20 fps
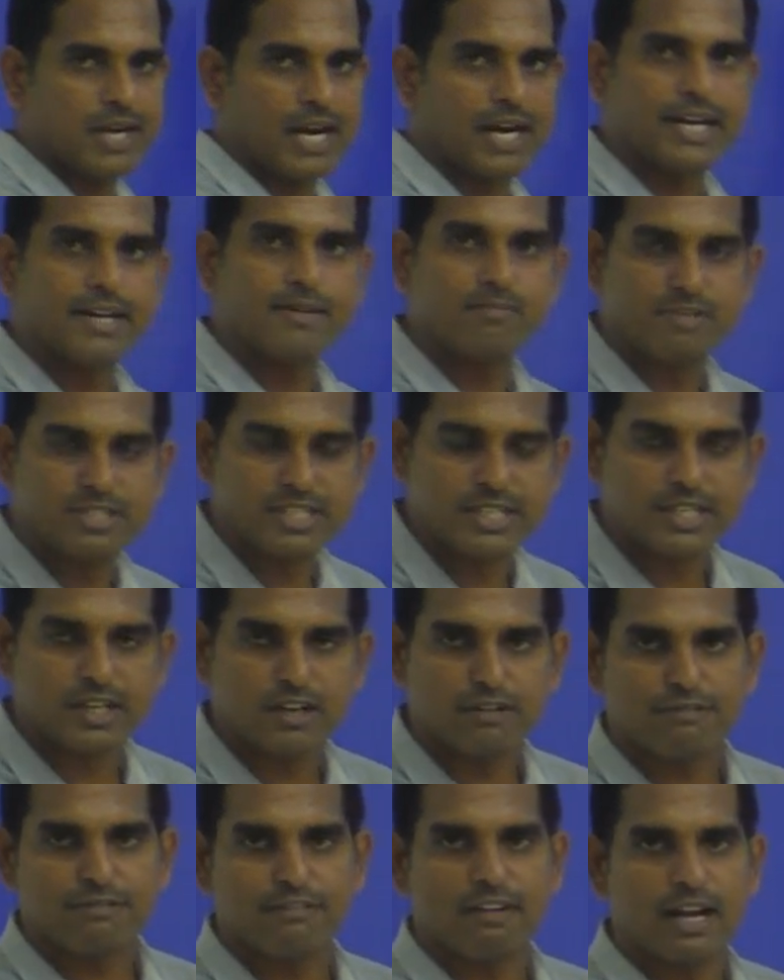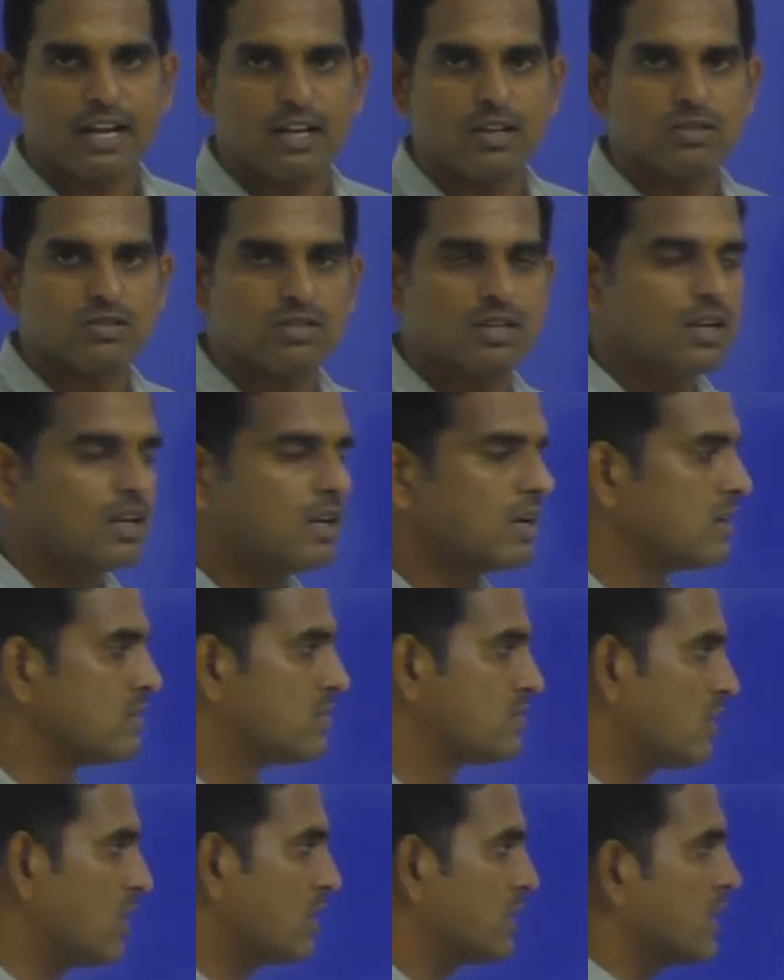random set of values,
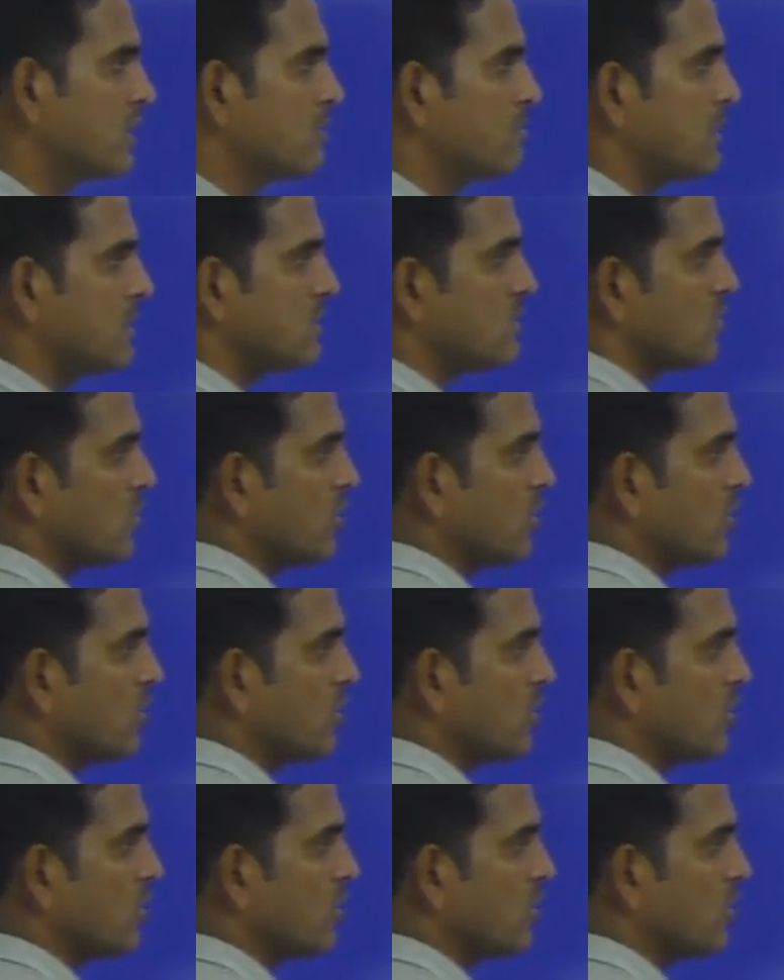sorting means